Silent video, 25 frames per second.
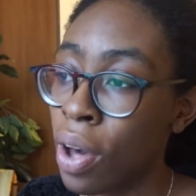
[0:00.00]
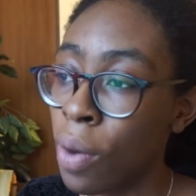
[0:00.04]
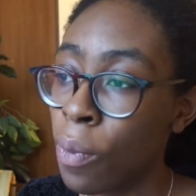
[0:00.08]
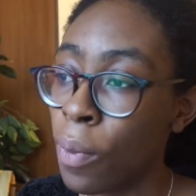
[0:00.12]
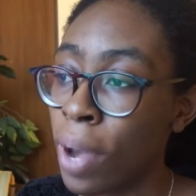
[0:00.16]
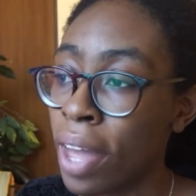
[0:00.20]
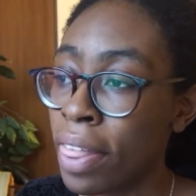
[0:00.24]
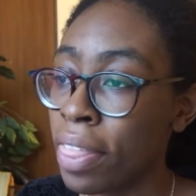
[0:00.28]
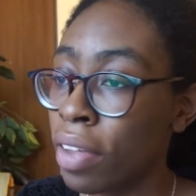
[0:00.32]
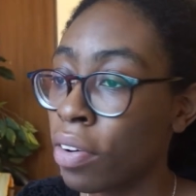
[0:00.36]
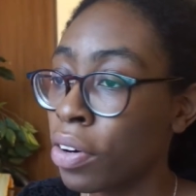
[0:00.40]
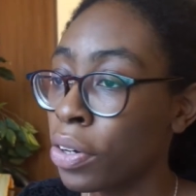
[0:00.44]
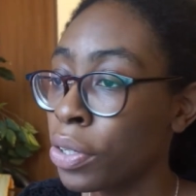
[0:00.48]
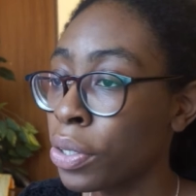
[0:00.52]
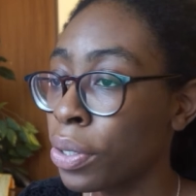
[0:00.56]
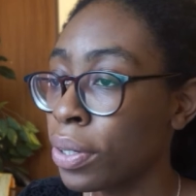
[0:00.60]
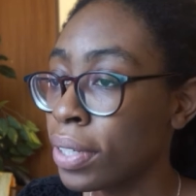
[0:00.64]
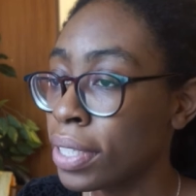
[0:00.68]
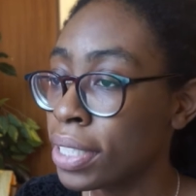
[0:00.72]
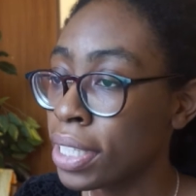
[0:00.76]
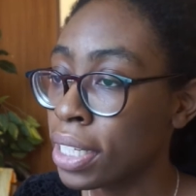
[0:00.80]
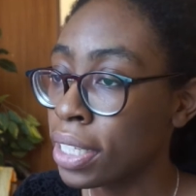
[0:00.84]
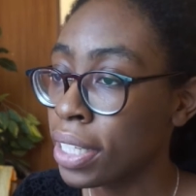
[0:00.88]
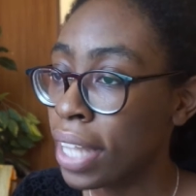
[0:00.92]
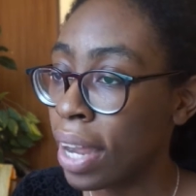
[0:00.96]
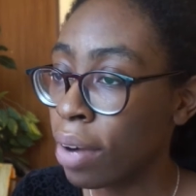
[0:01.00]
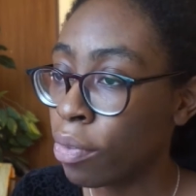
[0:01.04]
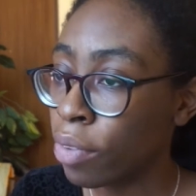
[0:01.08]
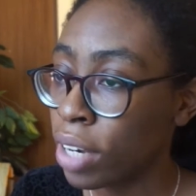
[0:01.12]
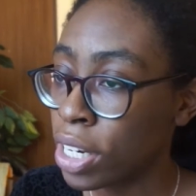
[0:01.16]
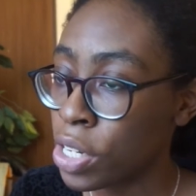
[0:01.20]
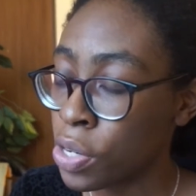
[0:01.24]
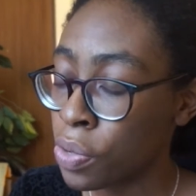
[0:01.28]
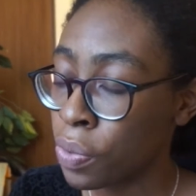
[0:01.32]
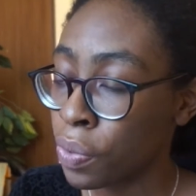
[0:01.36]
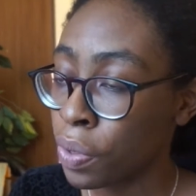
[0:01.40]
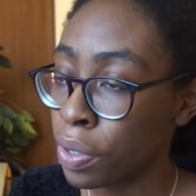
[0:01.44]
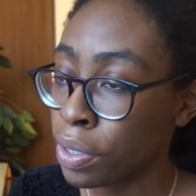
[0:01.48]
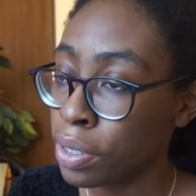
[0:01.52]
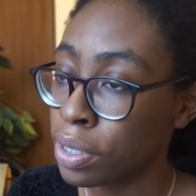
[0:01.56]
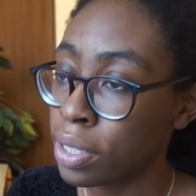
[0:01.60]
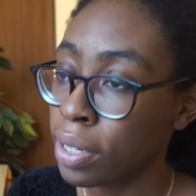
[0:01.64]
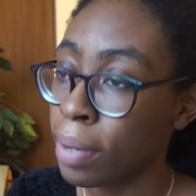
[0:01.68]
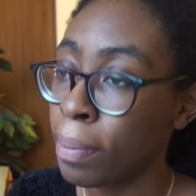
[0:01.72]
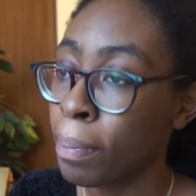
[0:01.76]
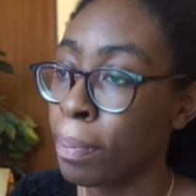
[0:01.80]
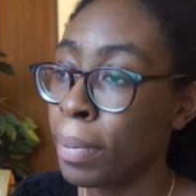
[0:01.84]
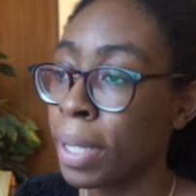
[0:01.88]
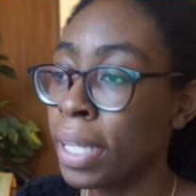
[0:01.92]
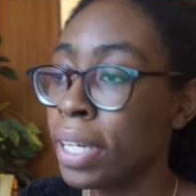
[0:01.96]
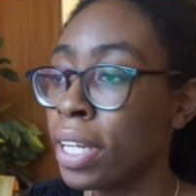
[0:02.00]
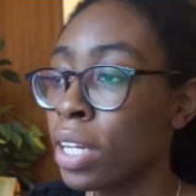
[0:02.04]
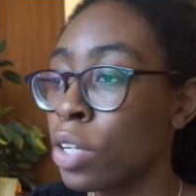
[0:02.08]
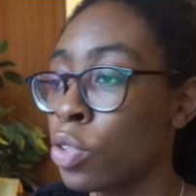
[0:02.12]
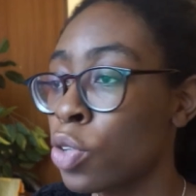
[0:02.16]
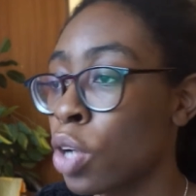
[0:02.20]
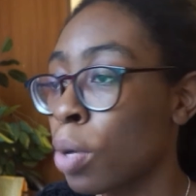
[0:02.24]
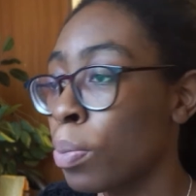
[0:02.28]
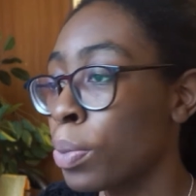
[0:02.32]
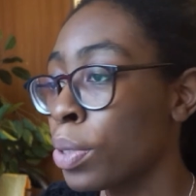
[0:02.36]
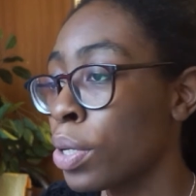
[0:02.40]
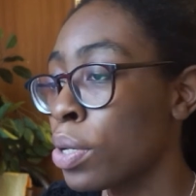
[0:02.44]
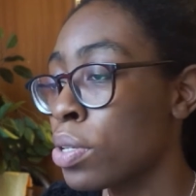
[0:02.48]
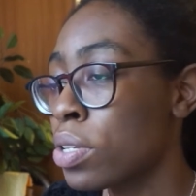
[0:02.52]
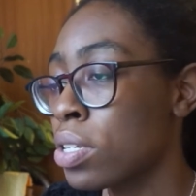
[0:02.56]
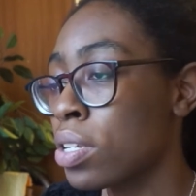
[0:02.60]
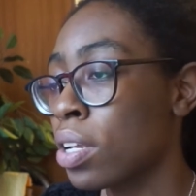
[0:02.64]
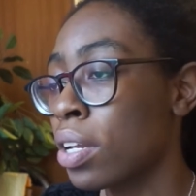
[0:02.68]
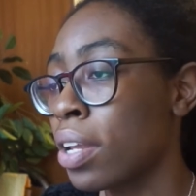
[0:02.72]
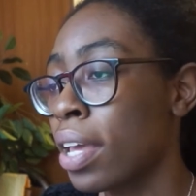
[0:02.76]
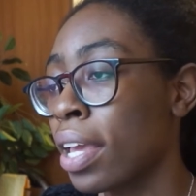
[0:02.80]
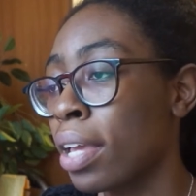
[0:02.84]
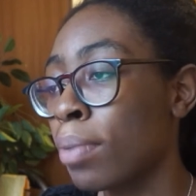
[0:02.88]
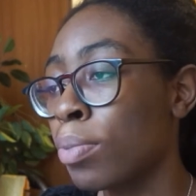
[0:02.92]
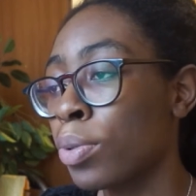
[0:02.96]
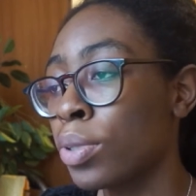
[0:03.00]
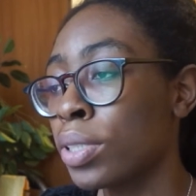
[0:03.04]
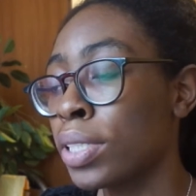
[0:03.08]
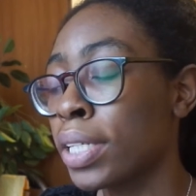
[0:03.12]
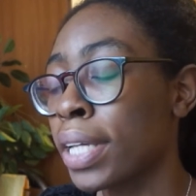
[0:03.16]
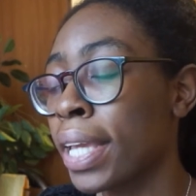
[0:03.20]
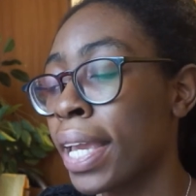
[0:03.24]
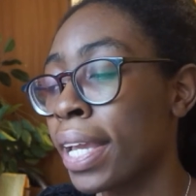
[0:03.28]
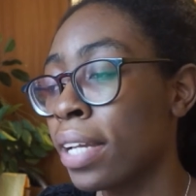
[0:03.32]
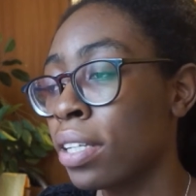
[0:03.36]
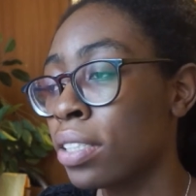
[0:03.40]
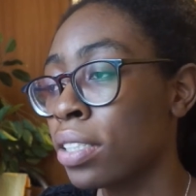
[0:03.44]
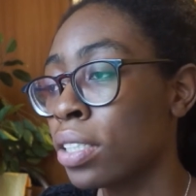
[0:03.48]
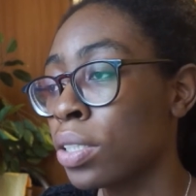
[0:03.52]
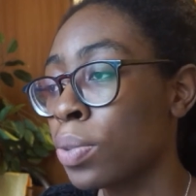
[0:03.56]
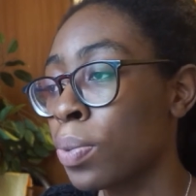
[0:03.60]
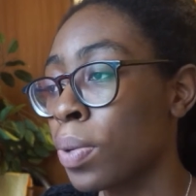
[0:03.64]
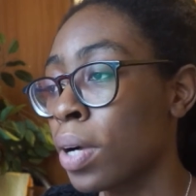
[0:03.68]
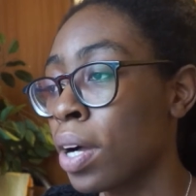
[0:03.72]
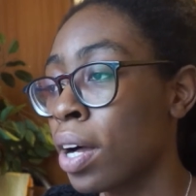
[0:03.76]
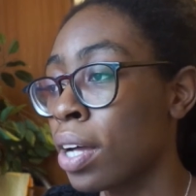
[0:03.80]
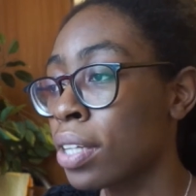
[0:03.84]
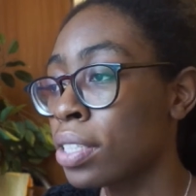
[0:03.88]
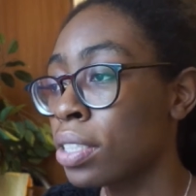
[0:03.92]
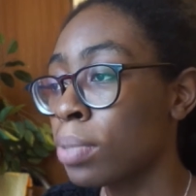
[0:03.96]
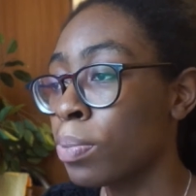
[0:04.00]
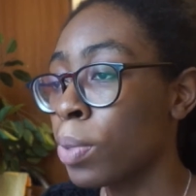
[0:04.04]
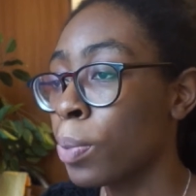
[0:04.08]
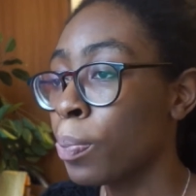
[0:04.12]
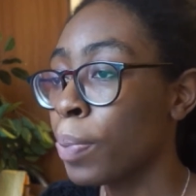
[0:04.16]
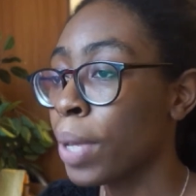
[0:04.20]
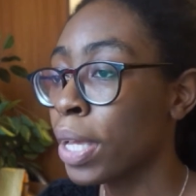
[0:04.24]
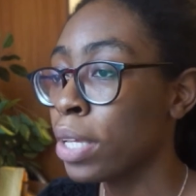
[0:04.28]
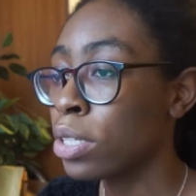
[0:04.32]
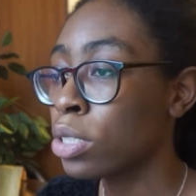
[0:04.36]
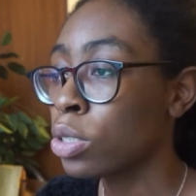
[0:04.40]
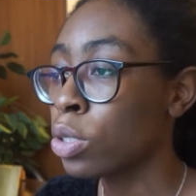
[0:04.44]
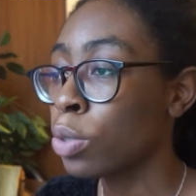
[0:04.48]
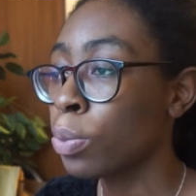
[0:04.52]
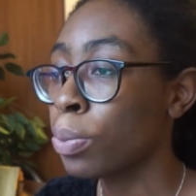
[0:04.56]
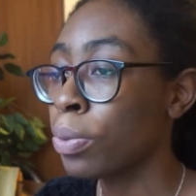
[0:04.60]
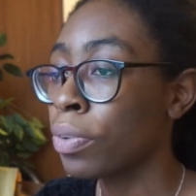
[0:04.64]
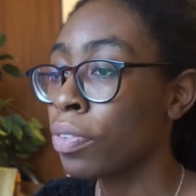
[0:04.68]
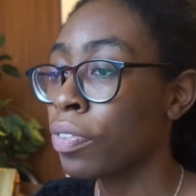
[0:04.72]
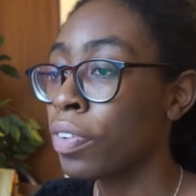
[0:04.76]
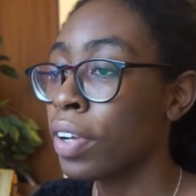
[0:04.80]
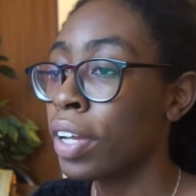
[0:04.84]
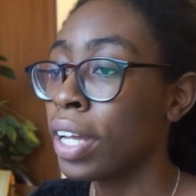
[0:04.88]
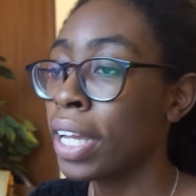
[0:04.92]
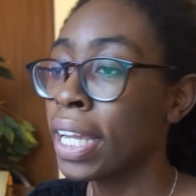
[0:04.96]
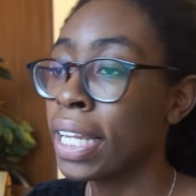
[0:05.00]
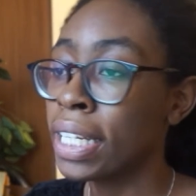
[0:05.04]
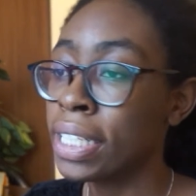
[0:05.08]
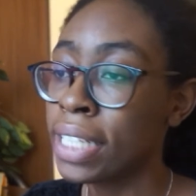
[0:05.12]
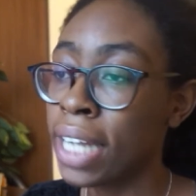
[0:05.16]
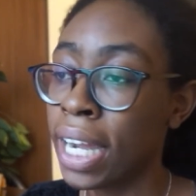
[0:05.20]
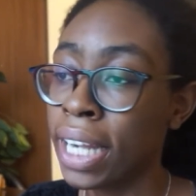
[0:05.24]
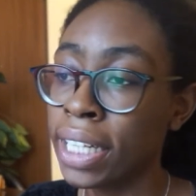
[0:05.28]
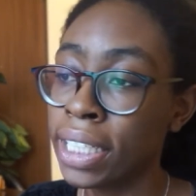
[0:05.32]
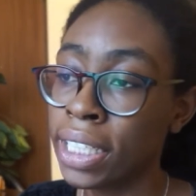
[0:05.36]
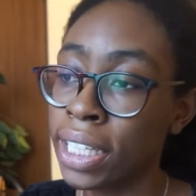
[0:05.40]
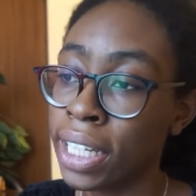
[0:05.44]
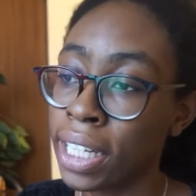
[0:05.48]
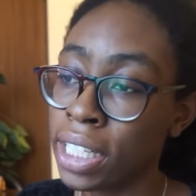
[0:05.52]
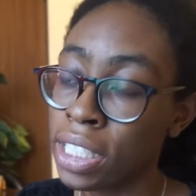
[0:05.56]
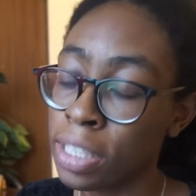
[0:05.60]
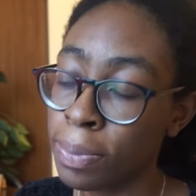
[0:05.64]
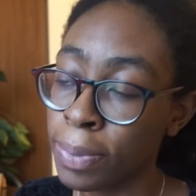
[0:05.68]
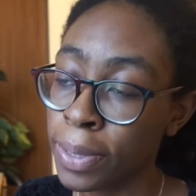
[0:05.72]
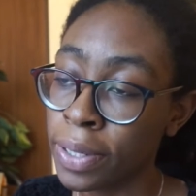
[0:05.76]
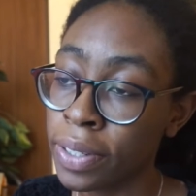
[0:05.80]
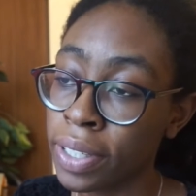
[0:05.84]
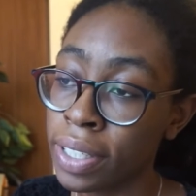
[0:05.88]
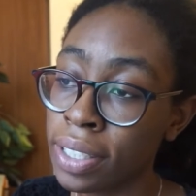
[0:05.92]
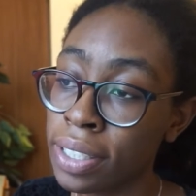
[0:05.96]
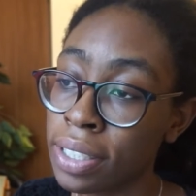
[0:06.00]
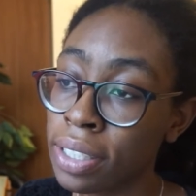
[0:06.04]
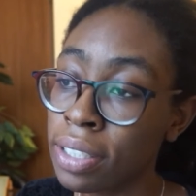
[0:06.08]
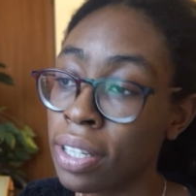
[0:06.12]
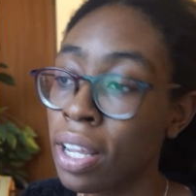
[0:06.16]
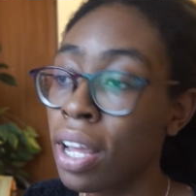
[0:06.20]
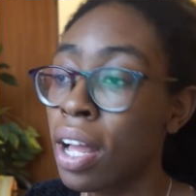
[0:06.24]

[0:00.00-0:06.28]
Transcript: where there are no sit-down restaurants, meaning Domino's is unable to cater to a customer base for a dine-in experience.